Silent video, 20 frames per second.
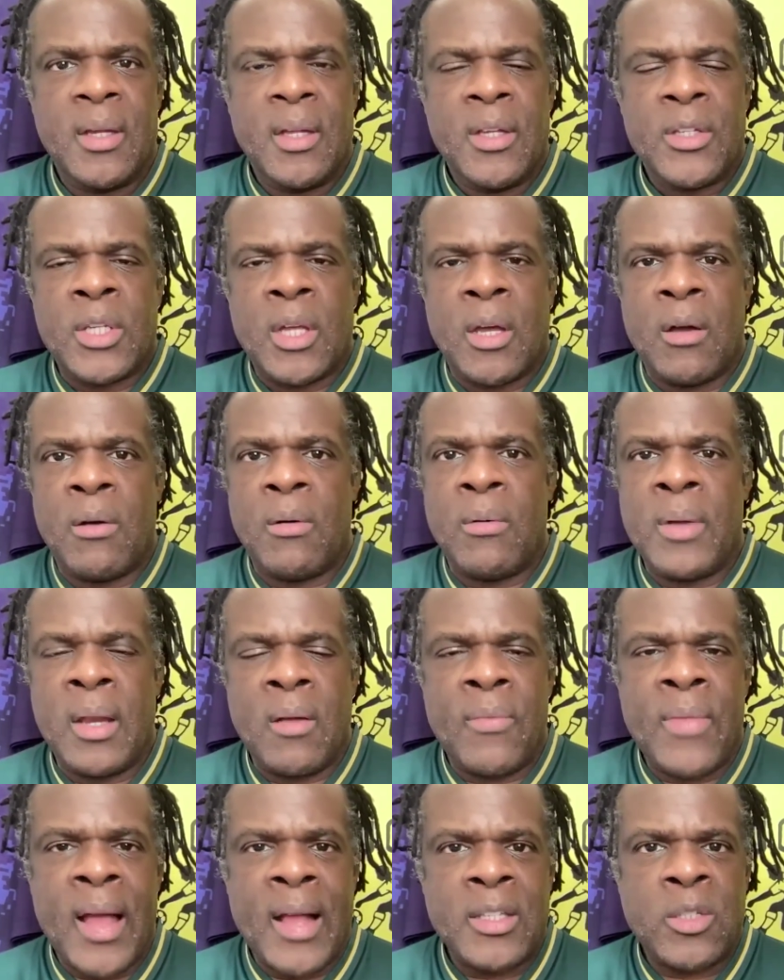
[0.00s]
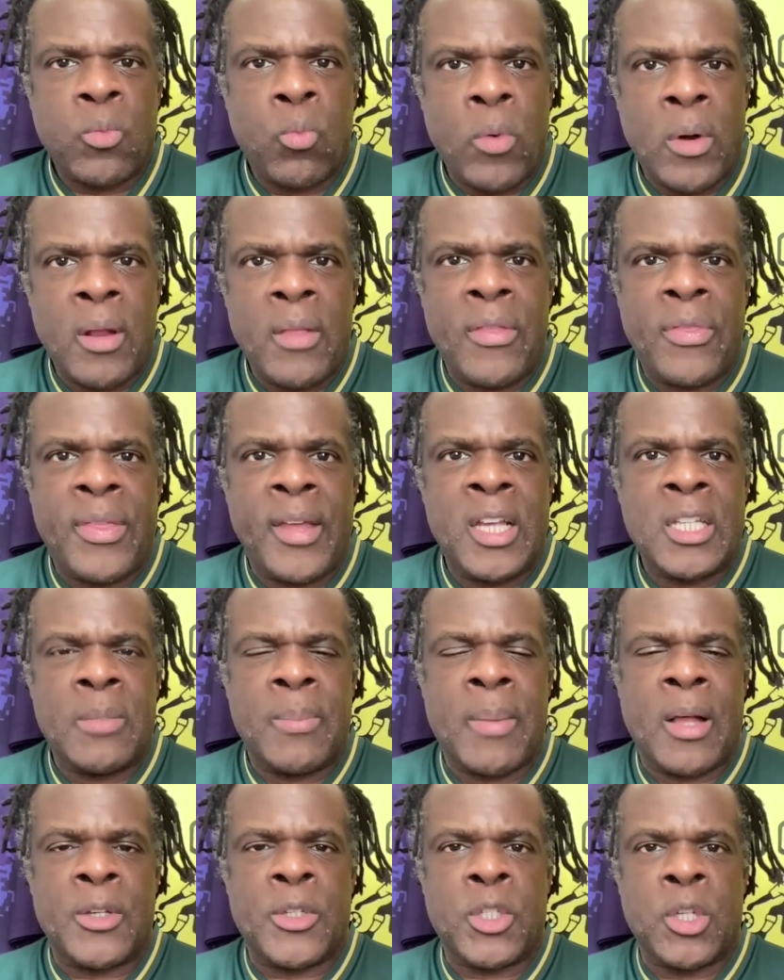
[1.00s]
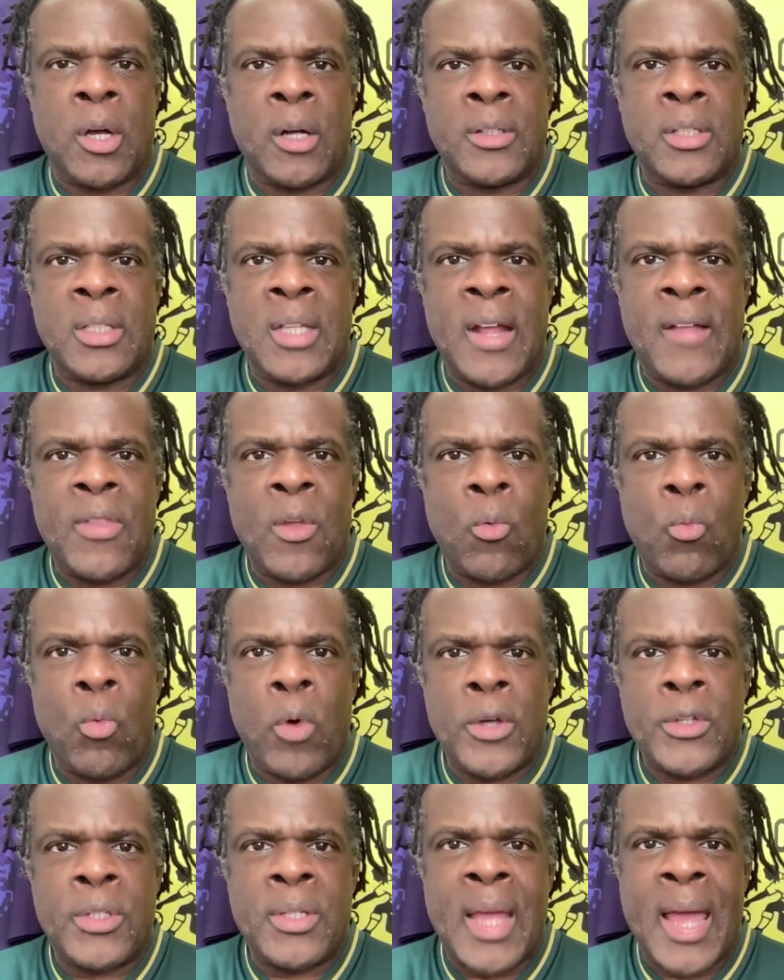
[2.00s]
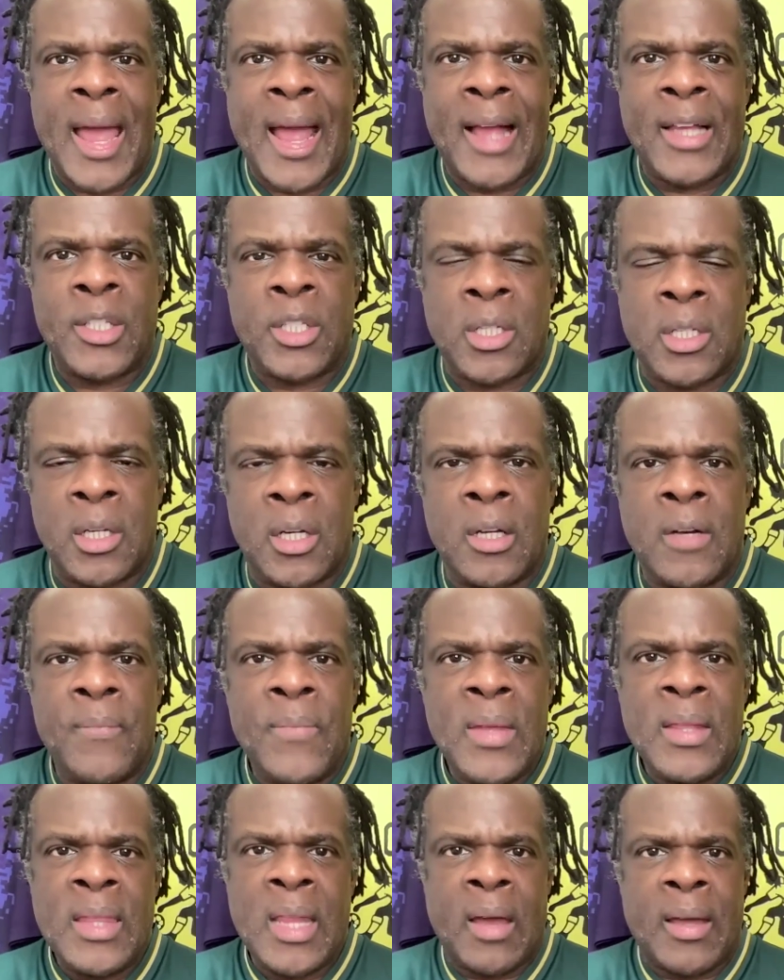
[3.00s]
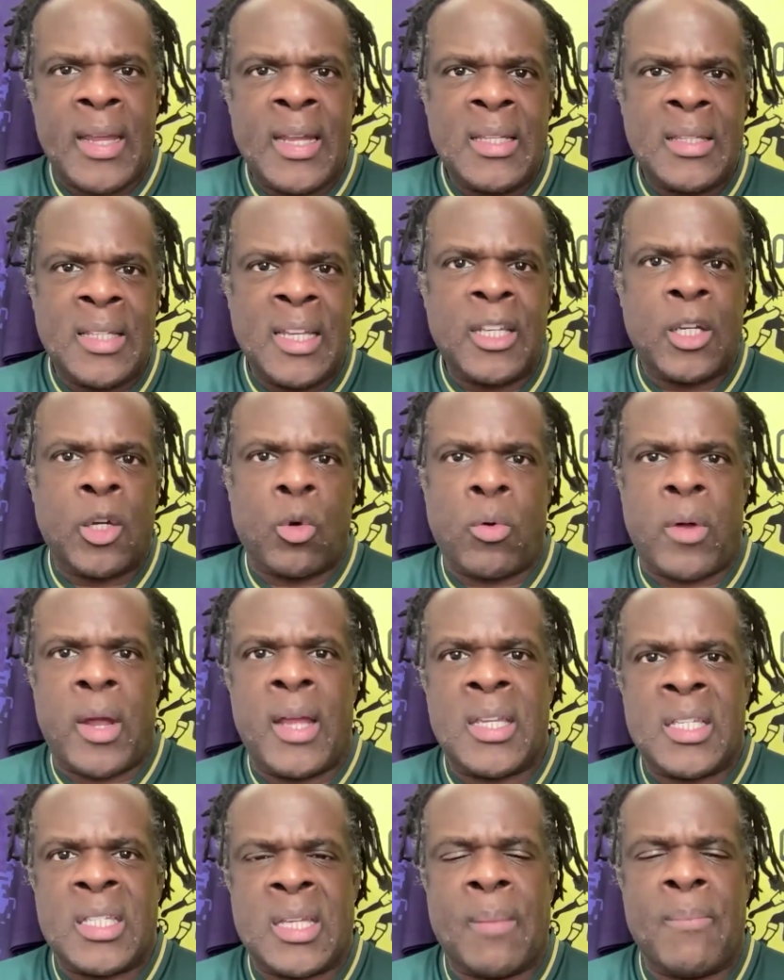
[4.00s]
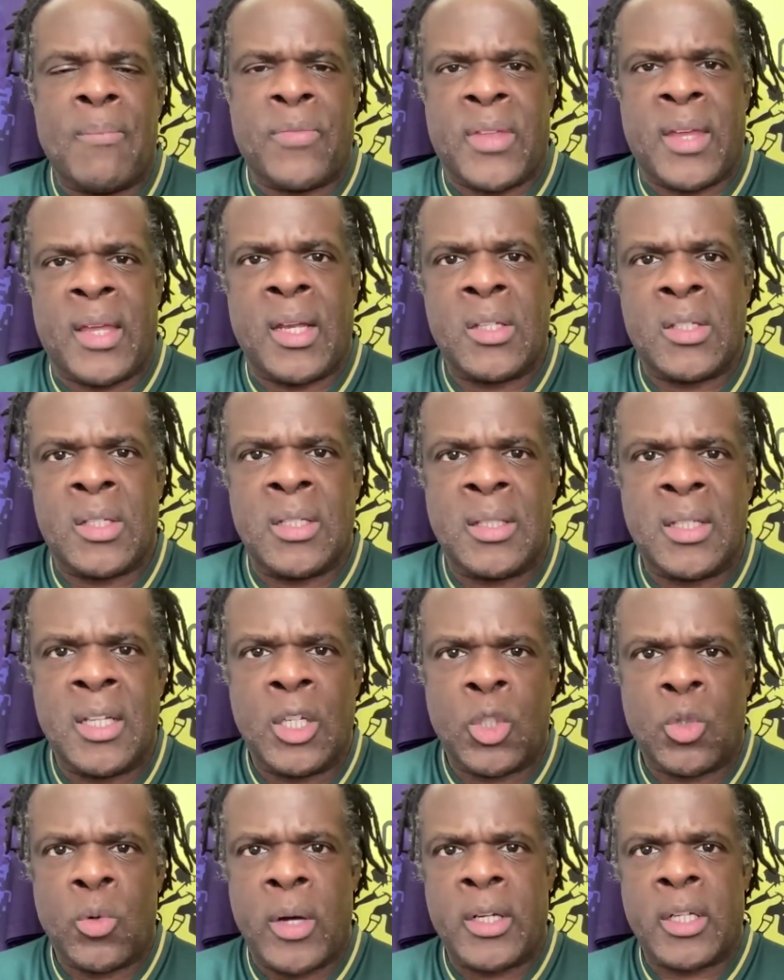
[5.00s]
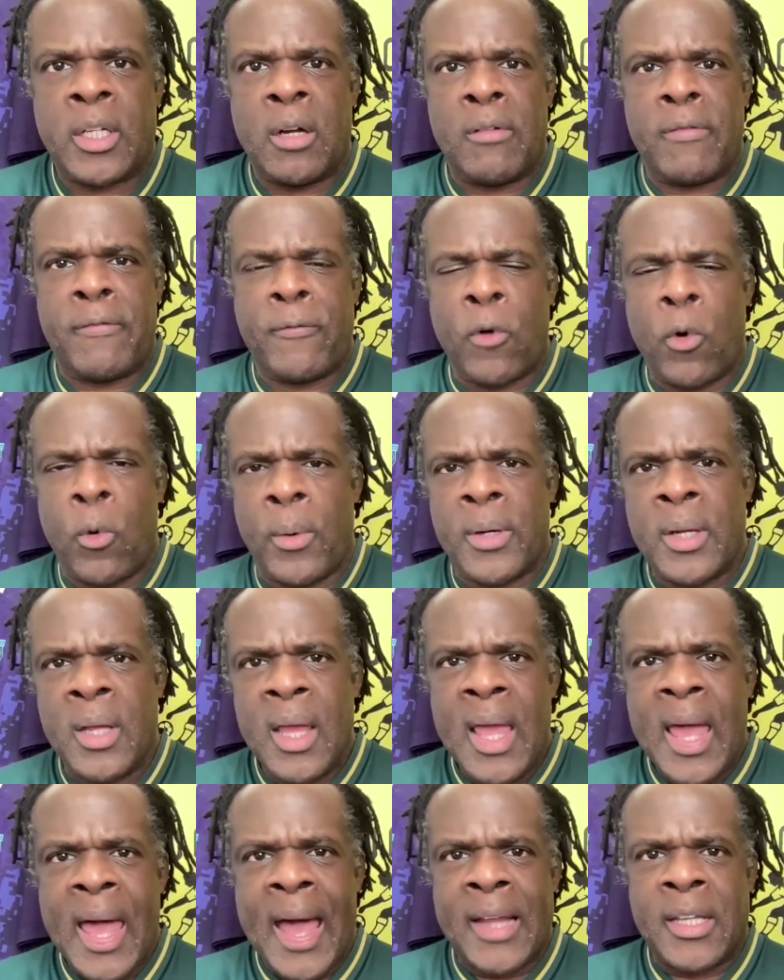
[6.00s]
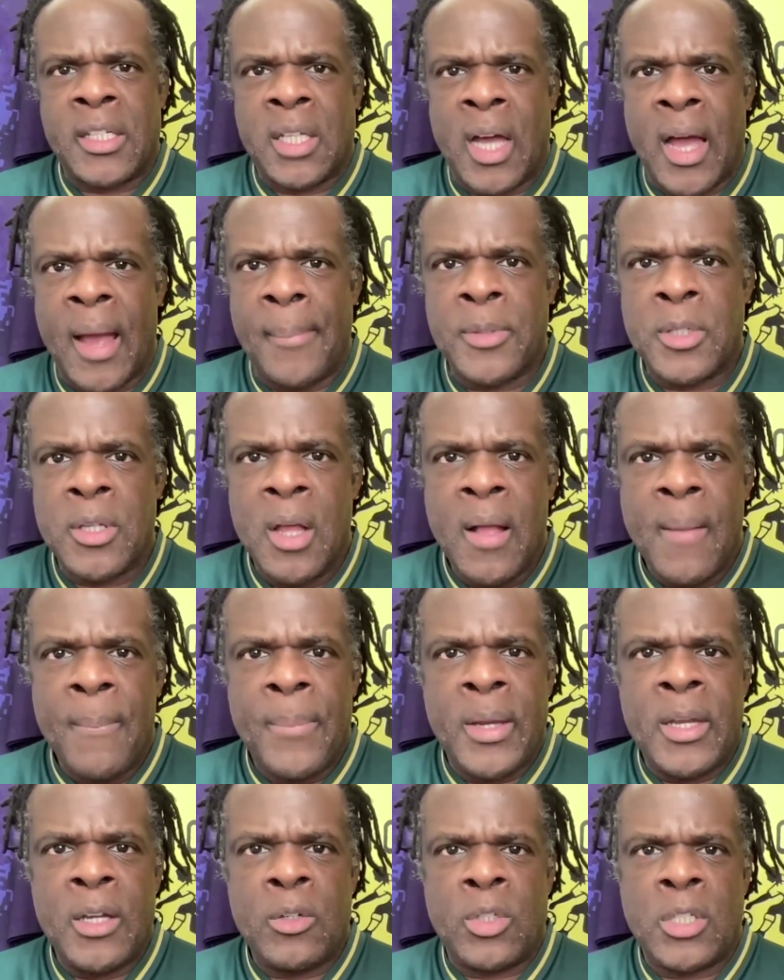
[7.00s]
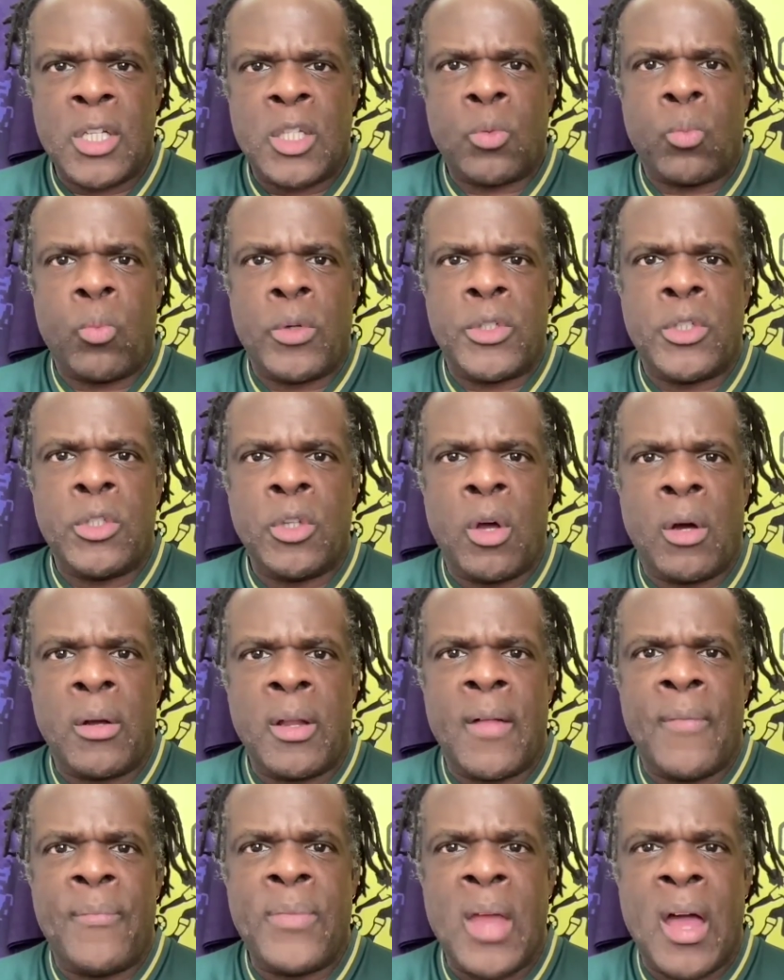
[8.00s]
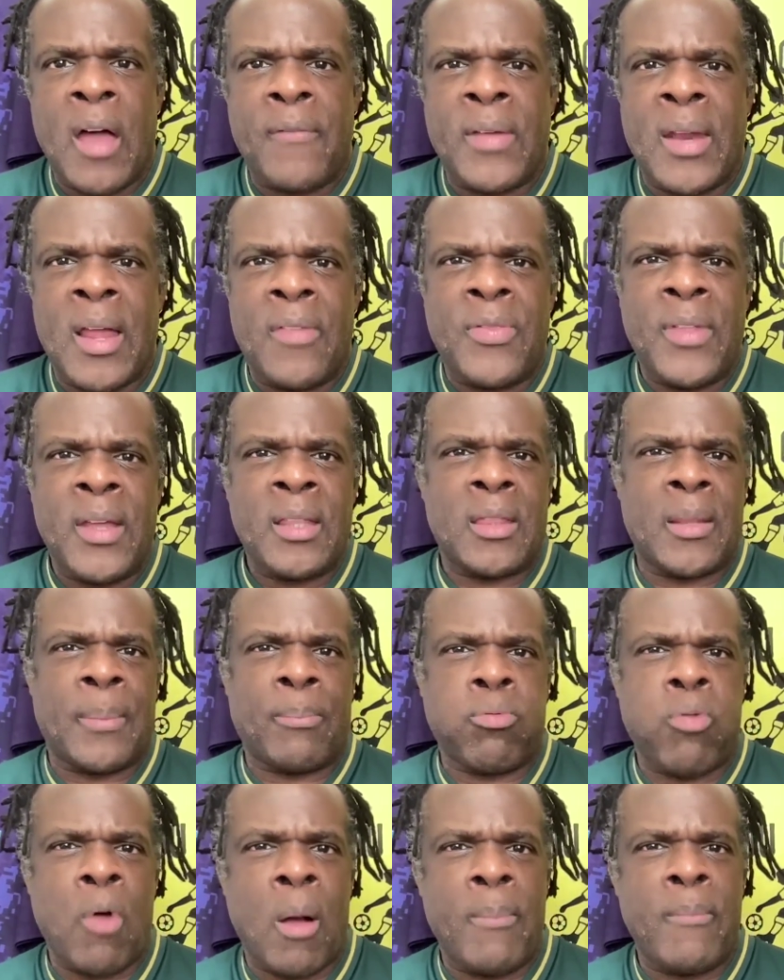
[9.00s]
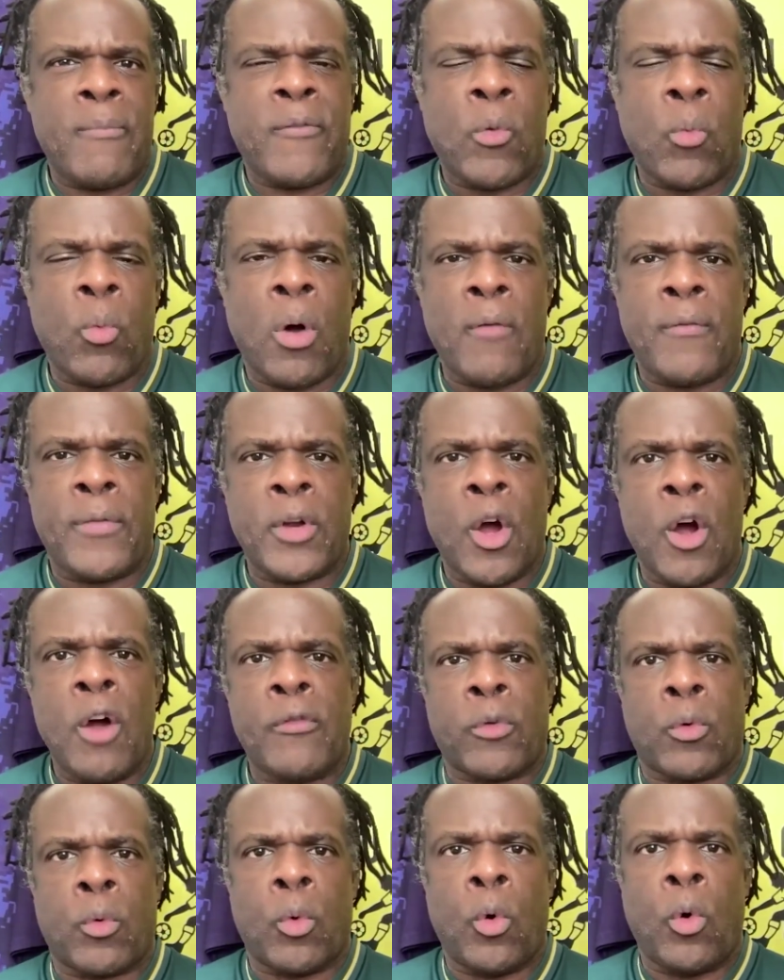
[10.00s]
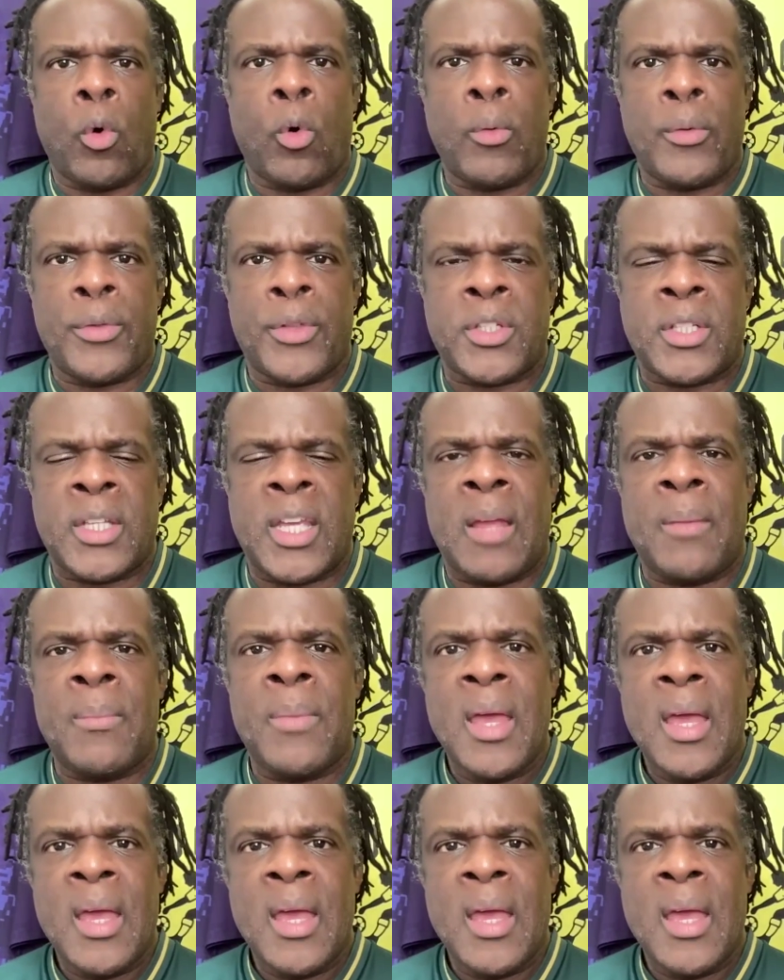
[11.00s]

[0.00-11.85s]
So, you know, that's one of the things about Sarr today that wasn't as good. Now, he did create some things and did try to go forward at times, but it just was not enough. And I think the problem for Watford overall with the team